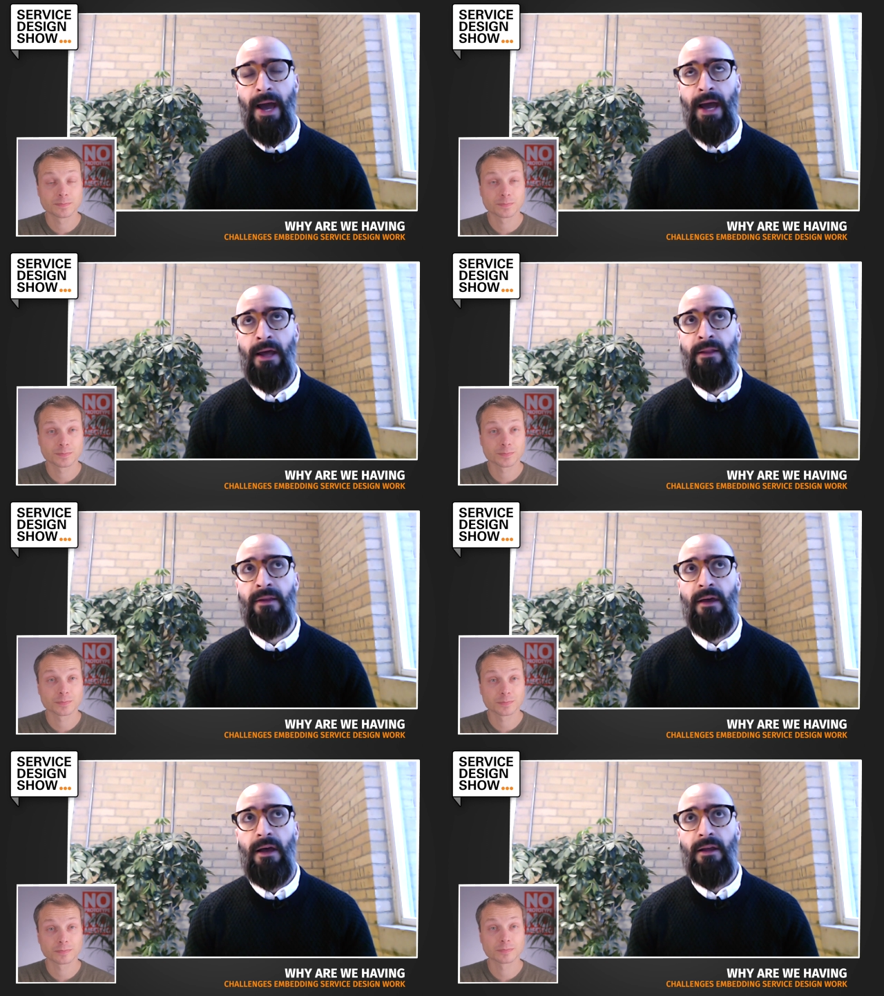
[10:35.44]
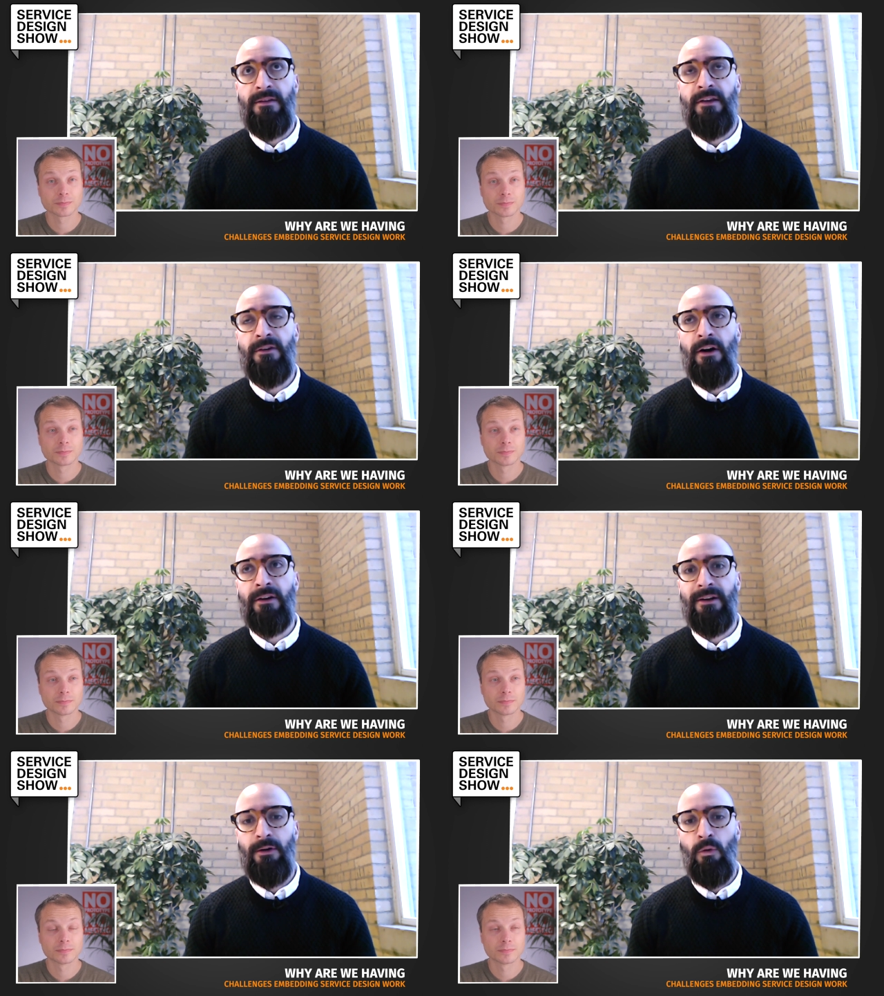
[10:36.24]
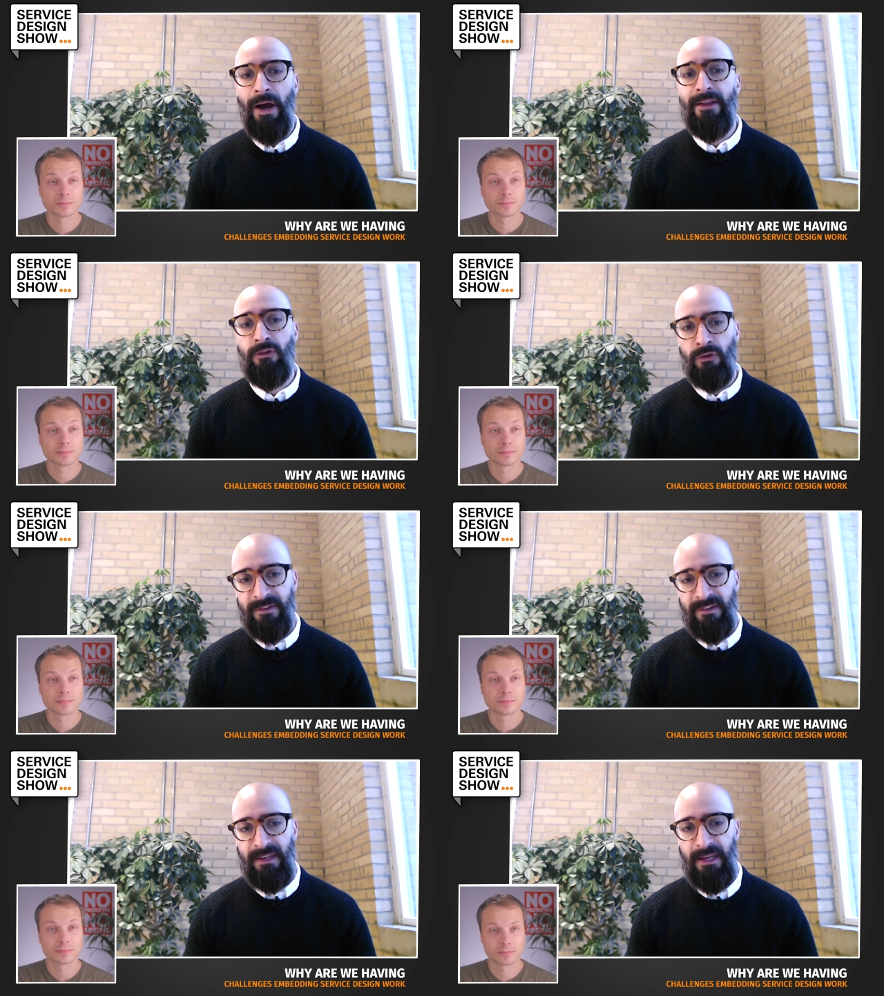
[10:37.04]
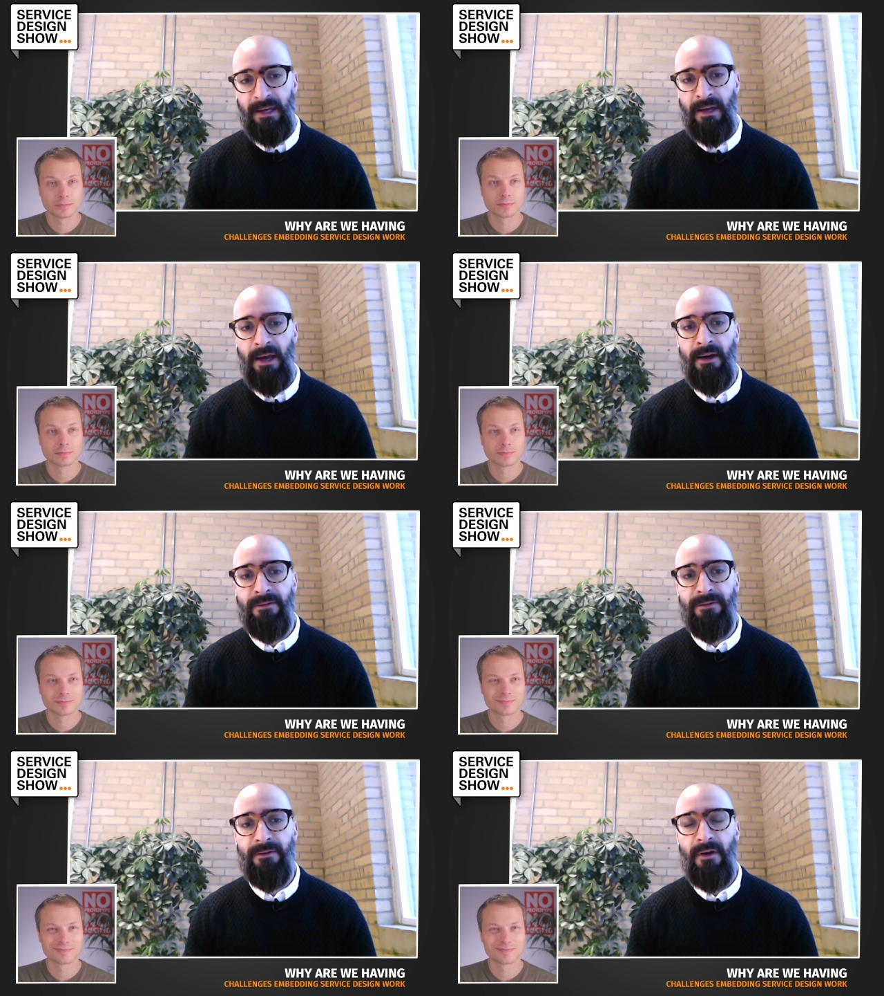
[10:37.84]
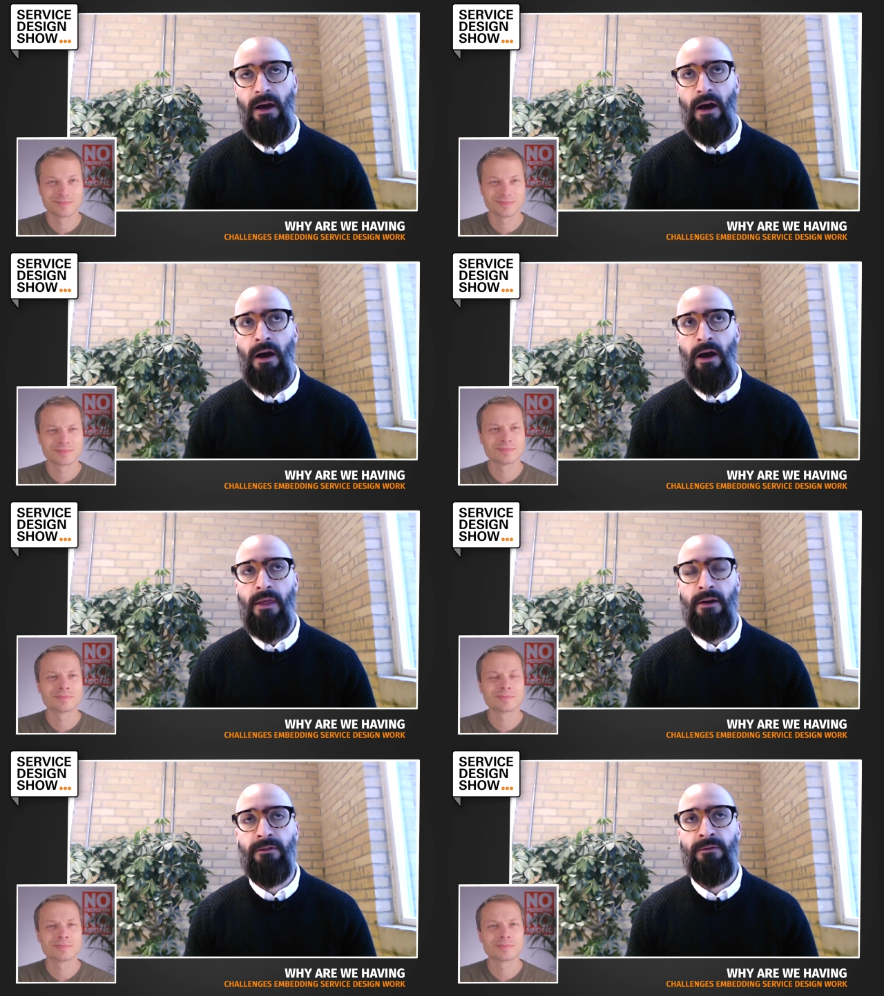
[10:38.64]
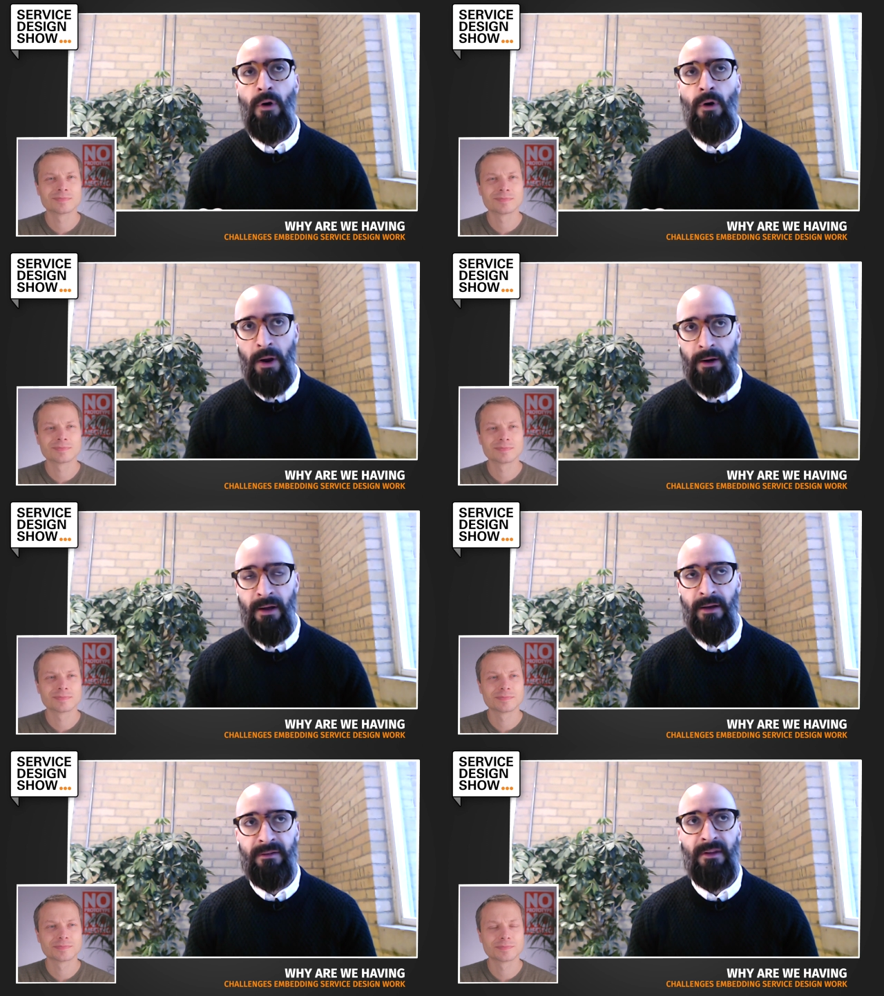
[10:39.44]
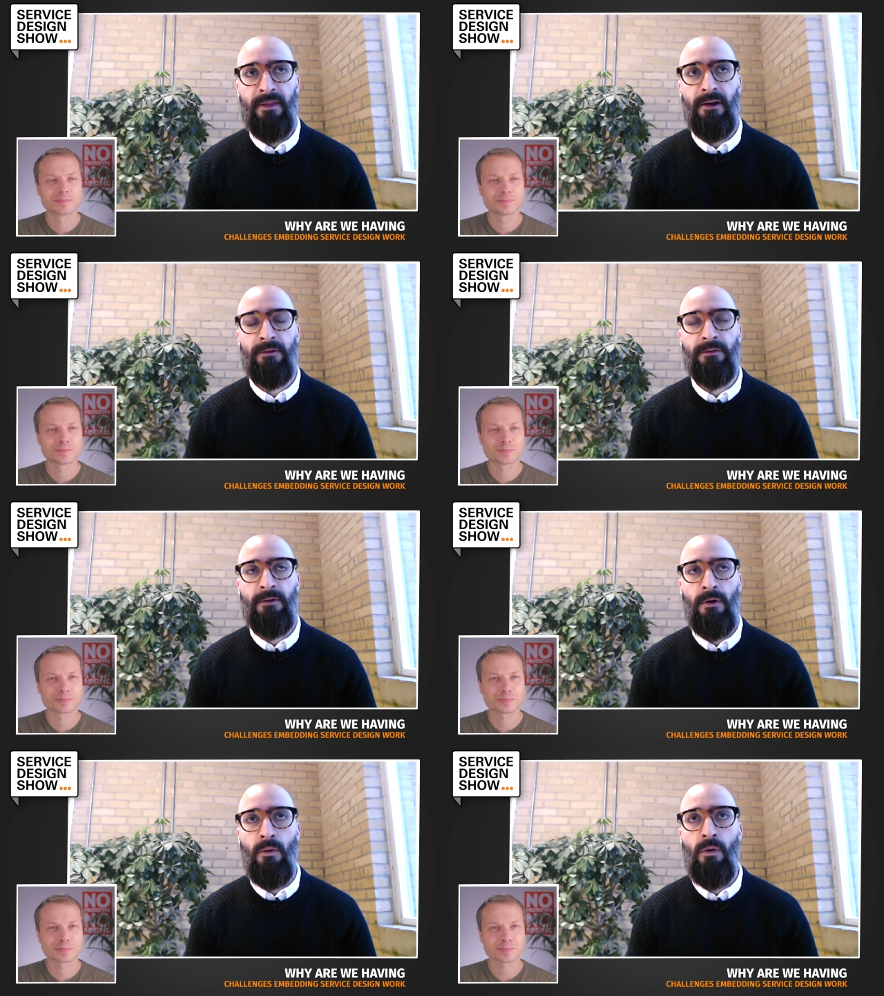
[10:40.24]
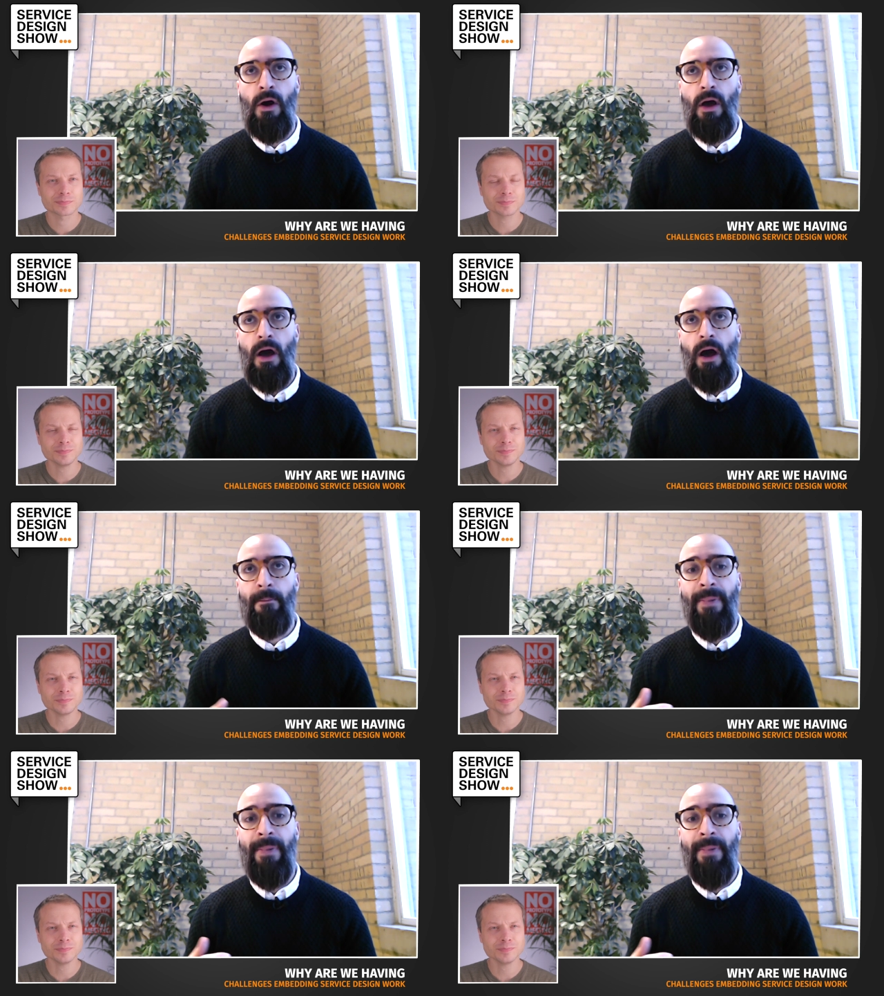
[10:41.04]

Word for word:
Speaker 1: and these are quite risky if uh, there is no awareness and there is no uh,